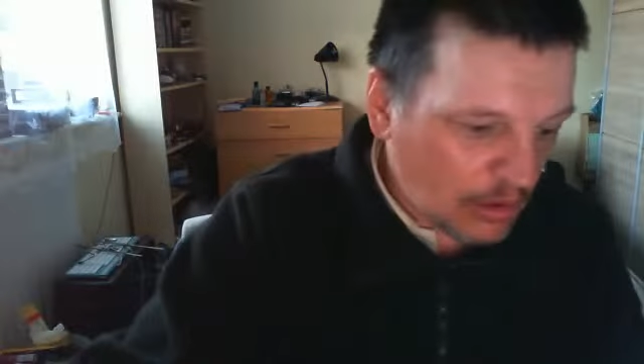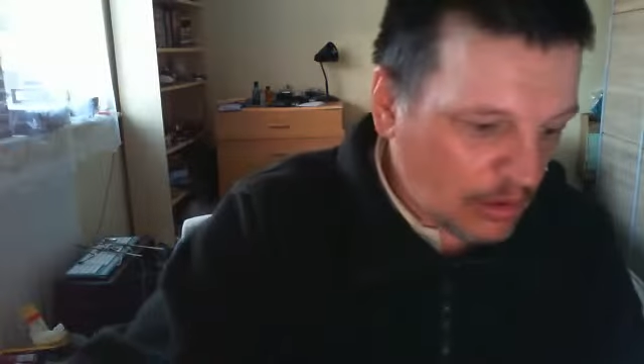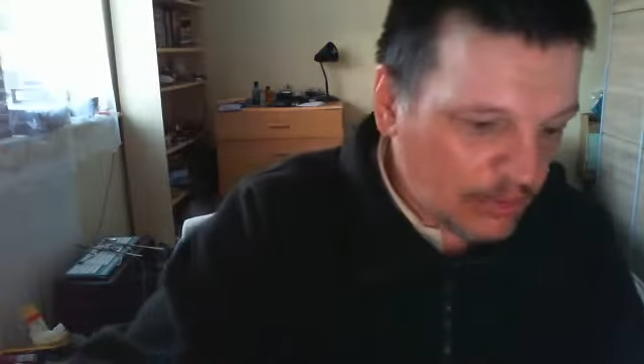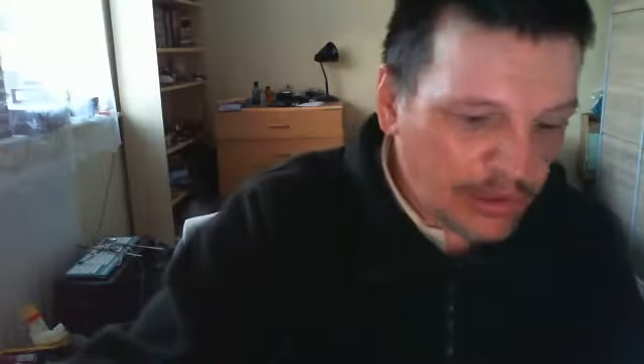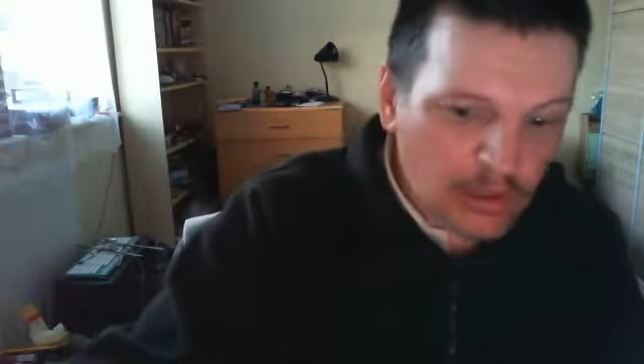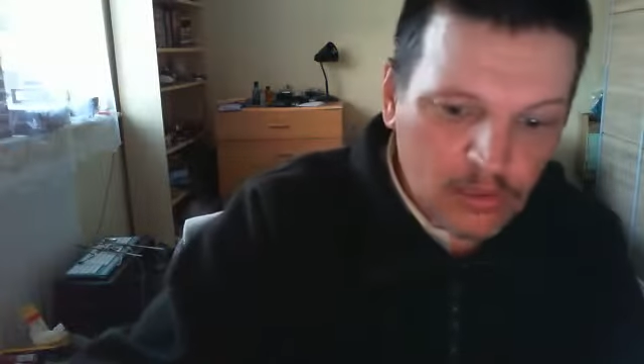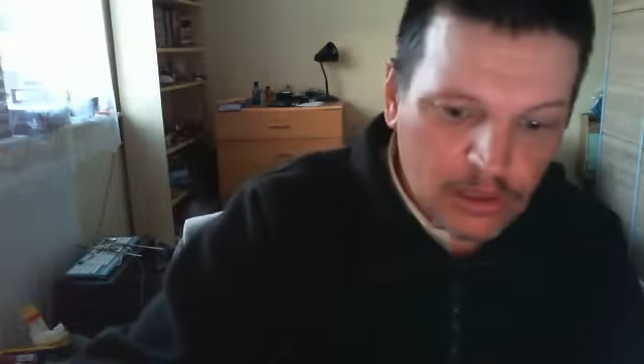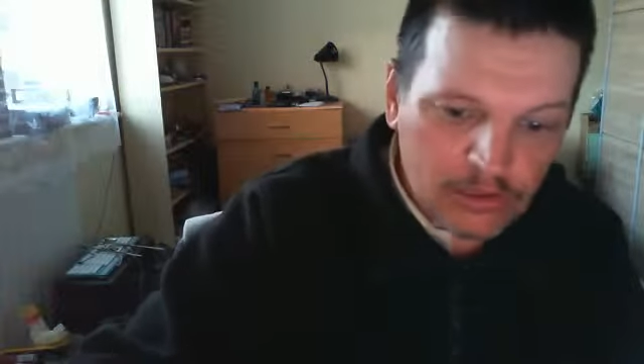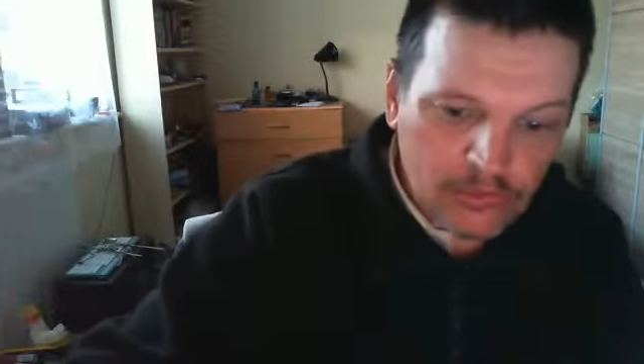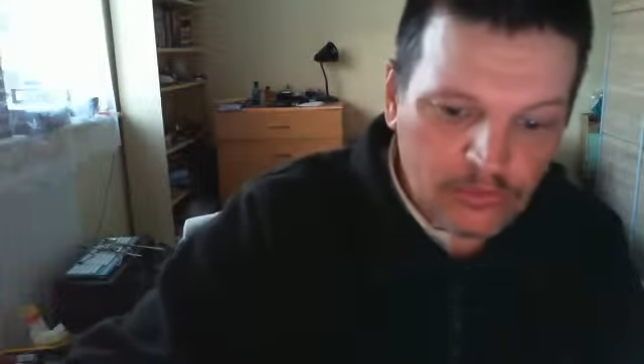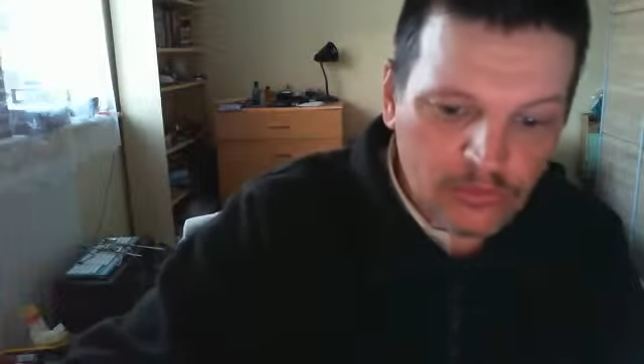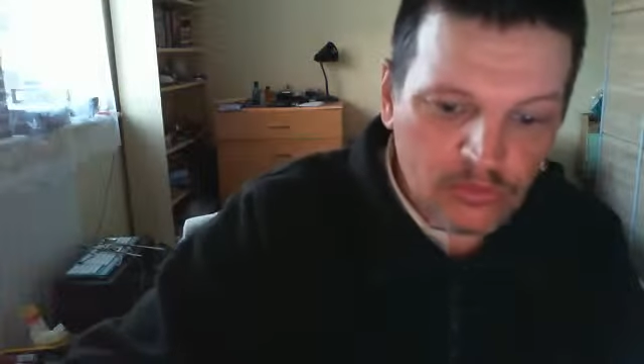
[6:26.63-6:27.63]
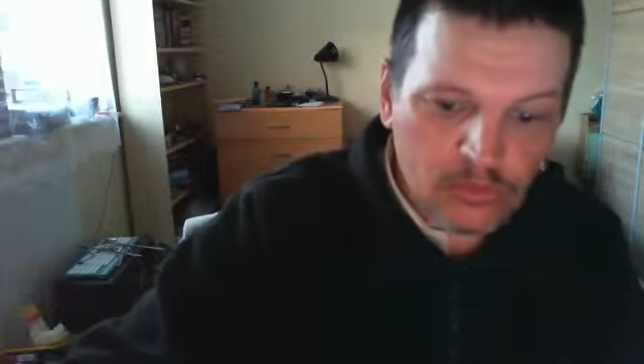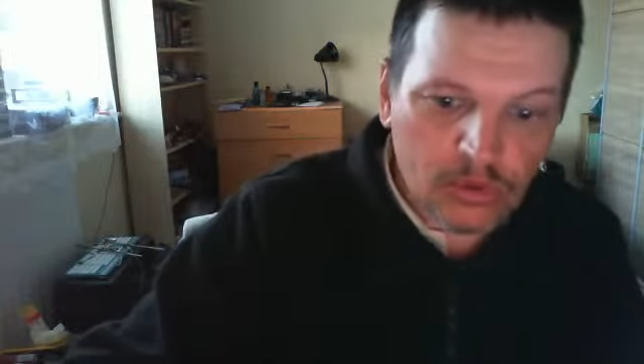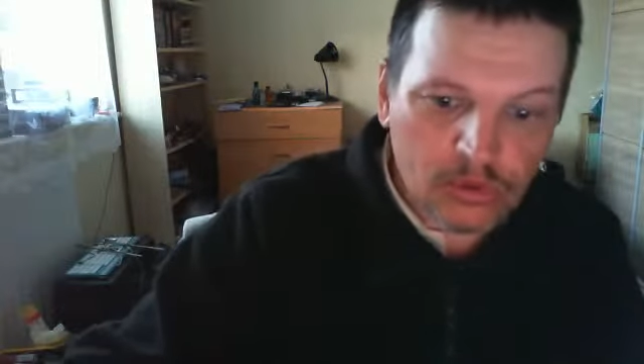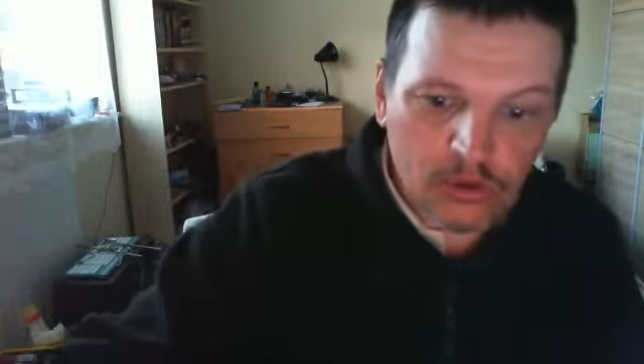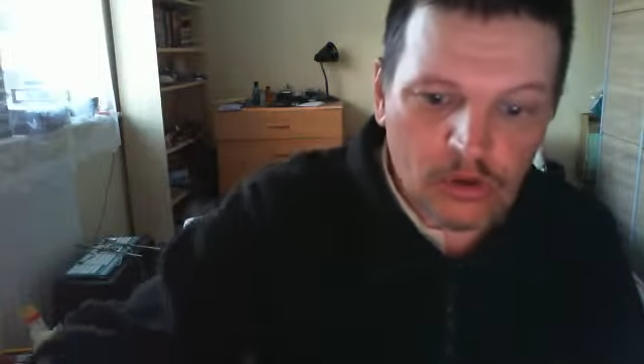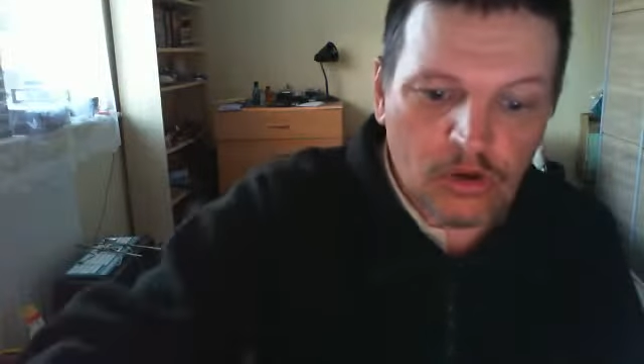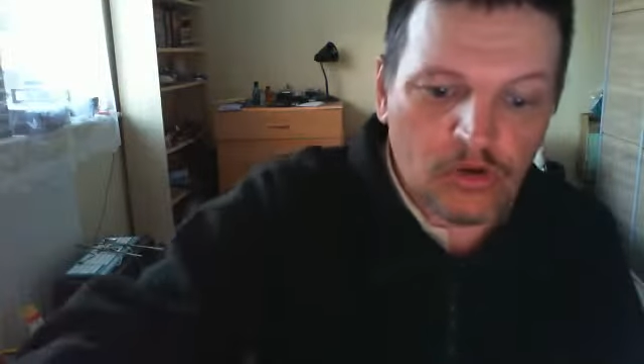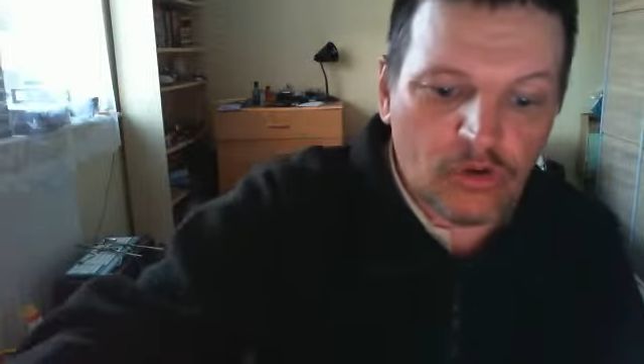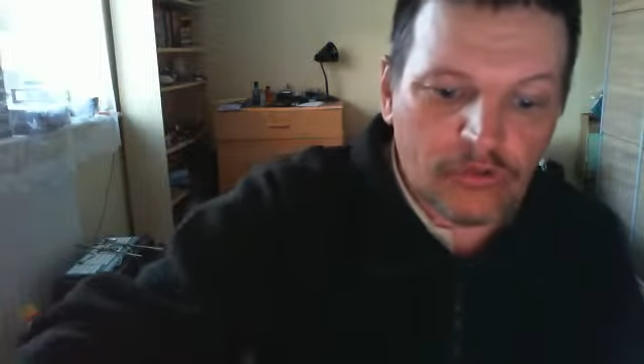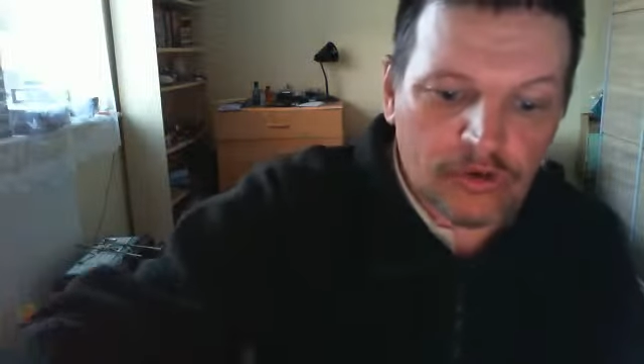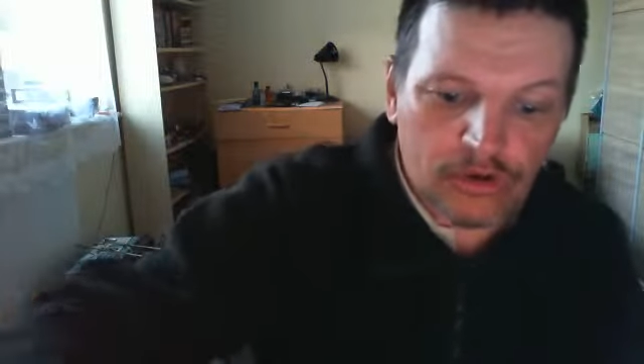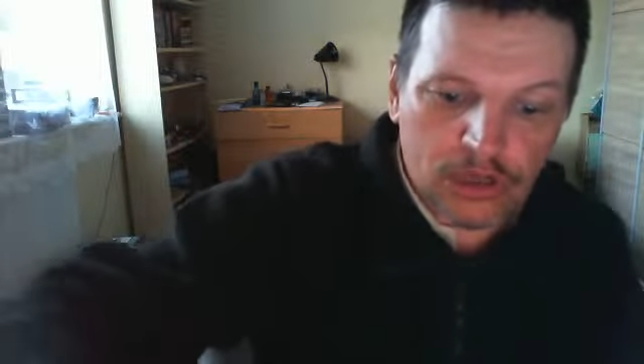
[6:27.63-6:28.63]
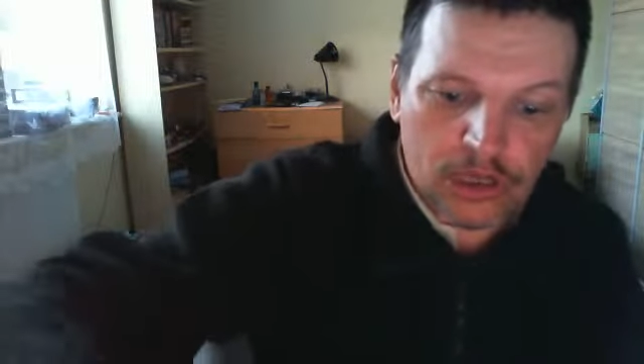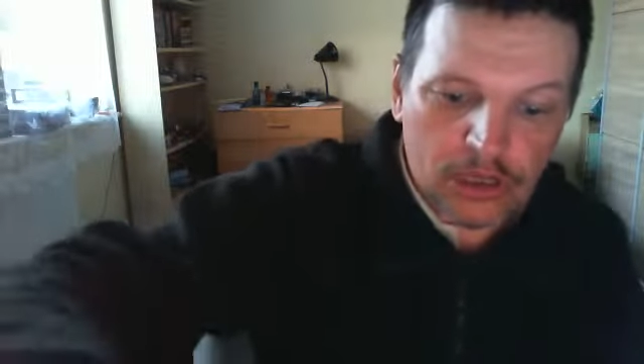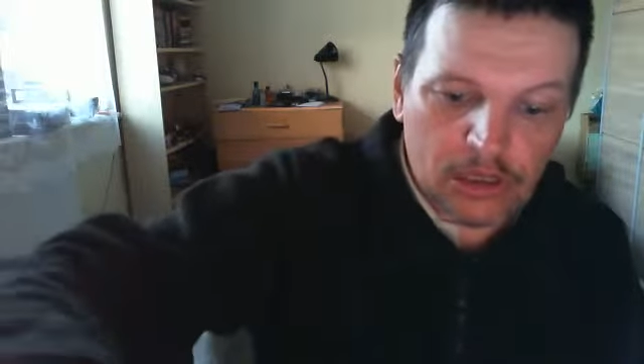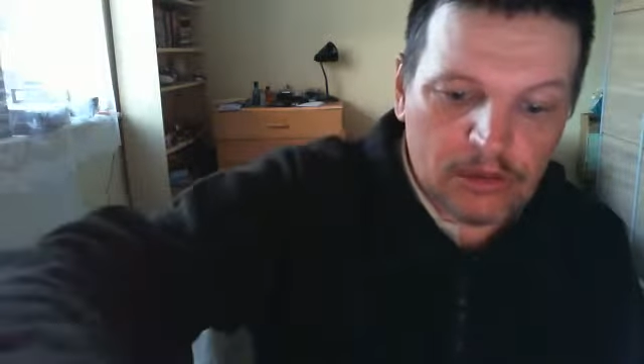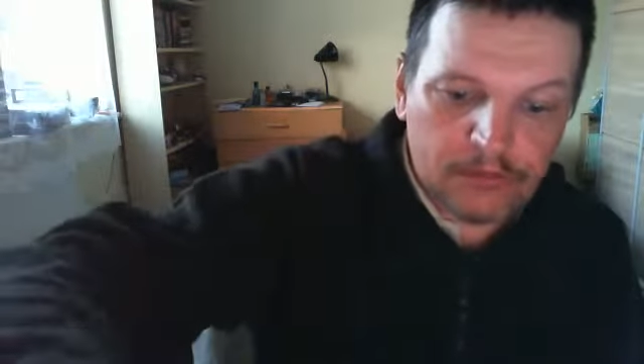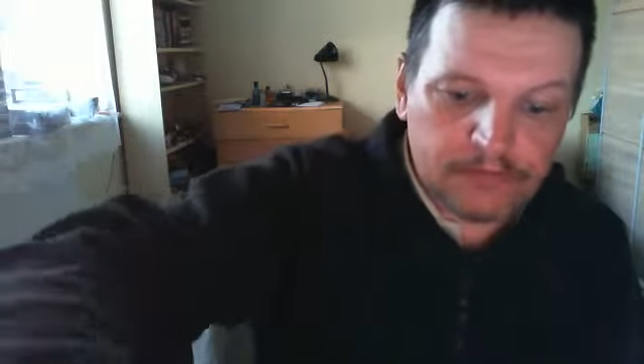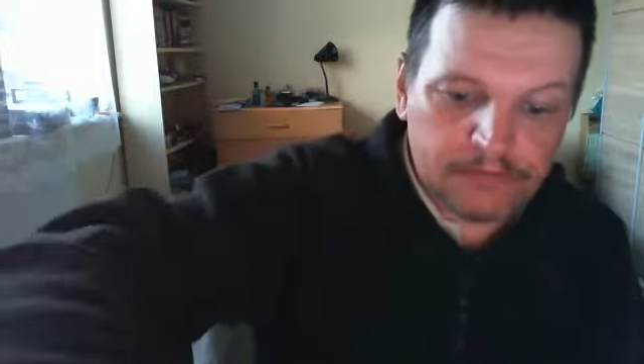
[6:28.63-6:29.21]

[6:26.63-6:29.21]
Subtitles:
I'm now going to do an orange colour,